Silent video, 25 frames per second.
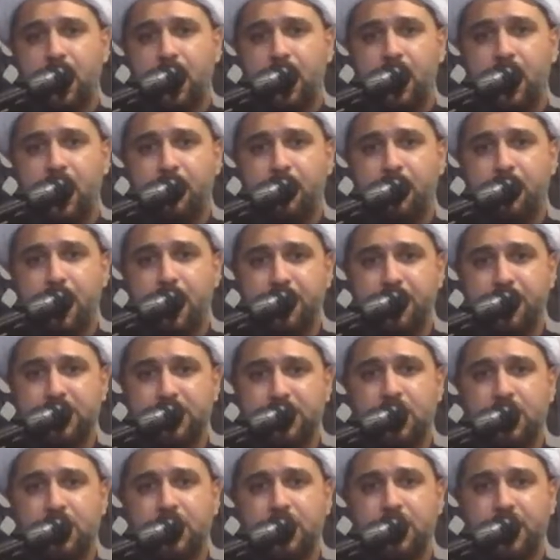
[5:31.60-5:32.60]
Imam
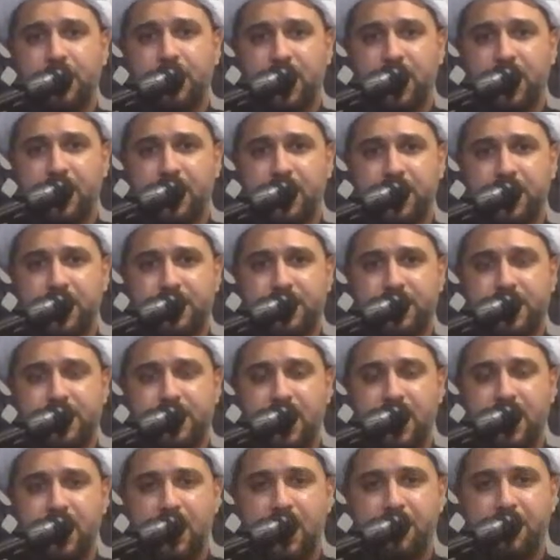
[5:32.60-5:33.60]
Sadiq alayhi
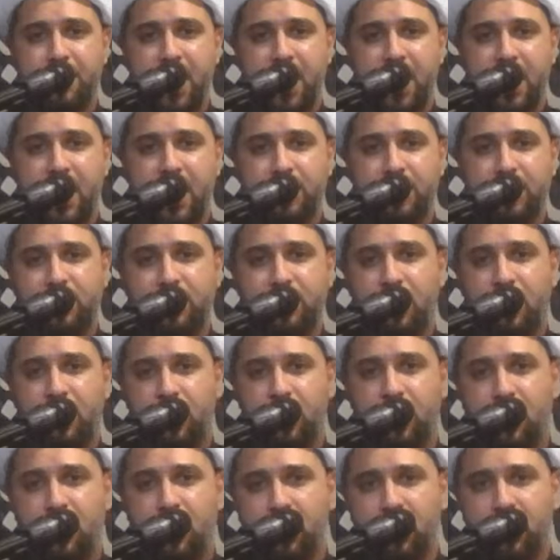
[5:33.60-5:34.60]
salam had the
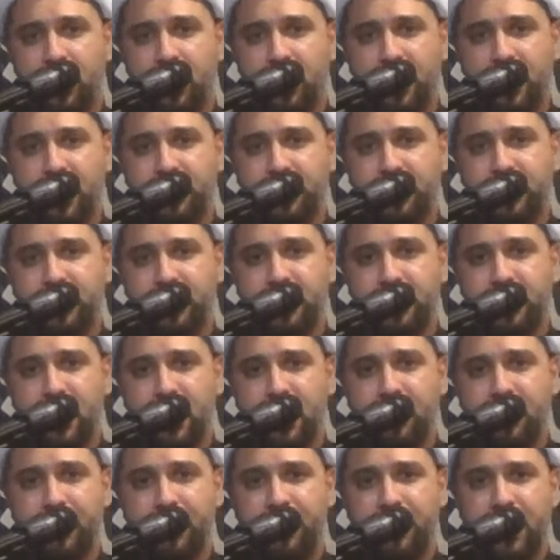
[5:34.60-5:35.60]
longest
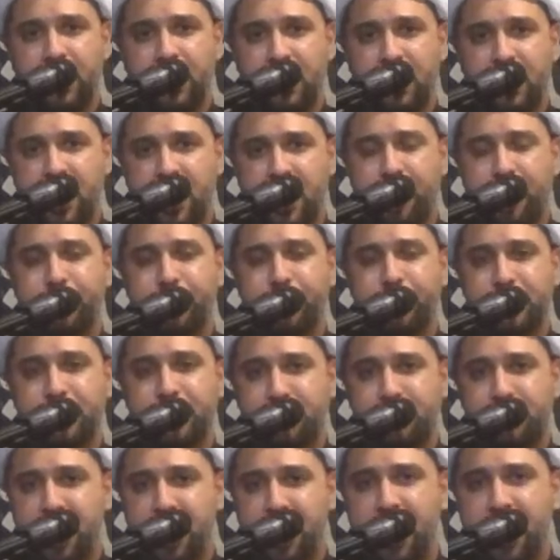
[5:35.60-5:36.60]
serving
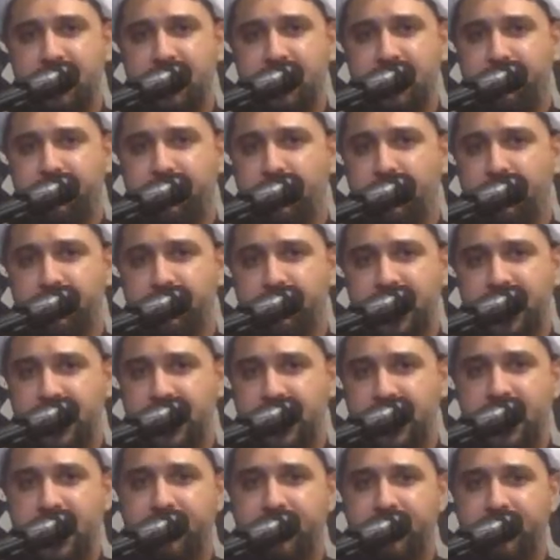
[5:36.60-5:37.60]
lifespan from
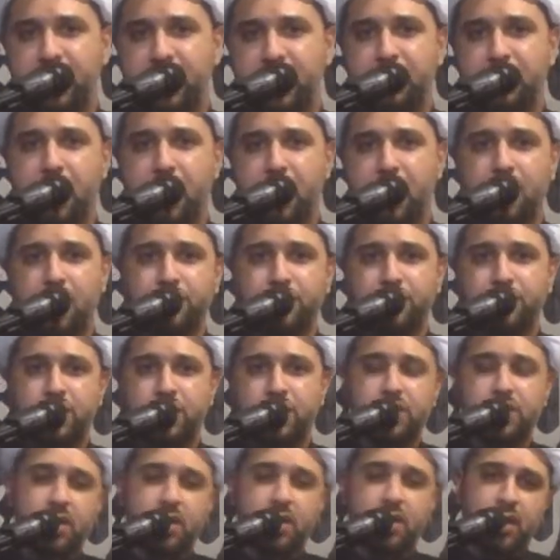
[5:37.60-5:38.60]
the 11
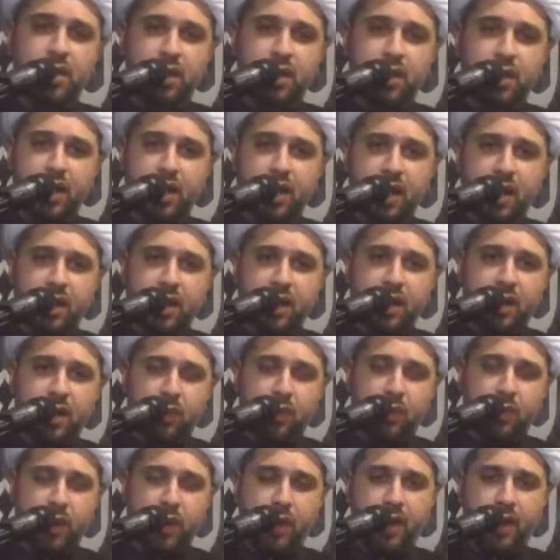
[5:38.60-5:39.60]
Imams,
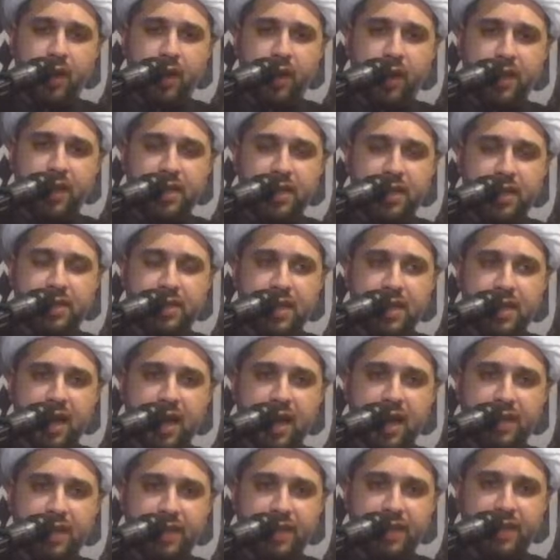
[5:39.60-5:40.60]
where he
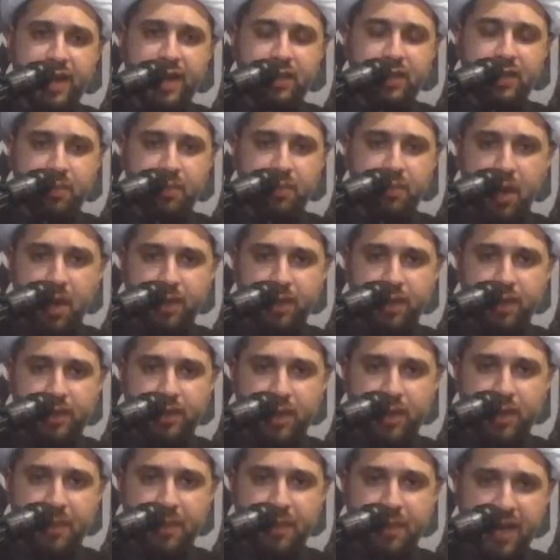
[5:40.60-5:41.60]
attained
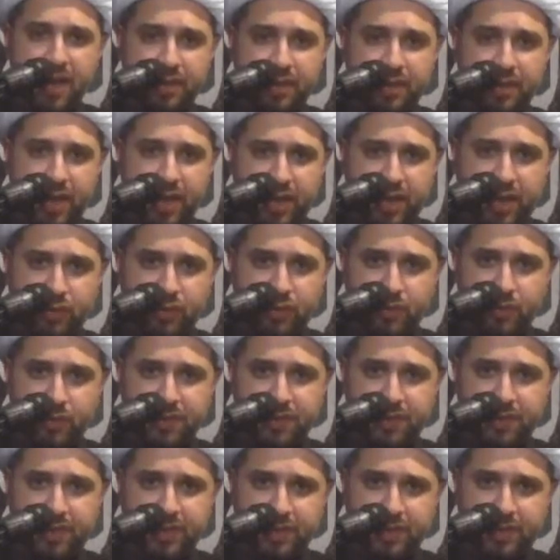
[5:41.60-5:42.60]
martyrdom at the age
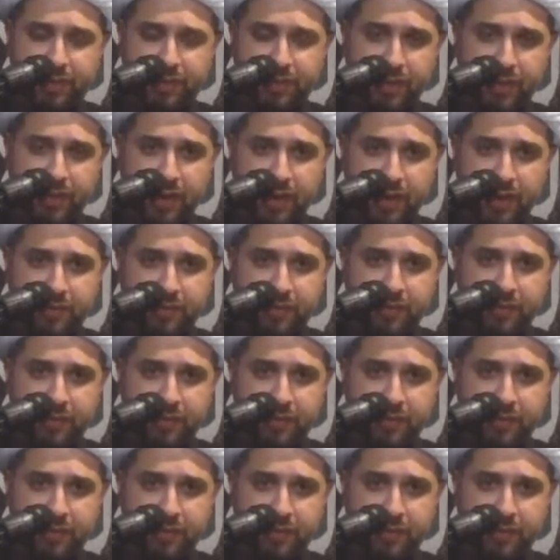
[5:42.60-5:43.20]
of 65.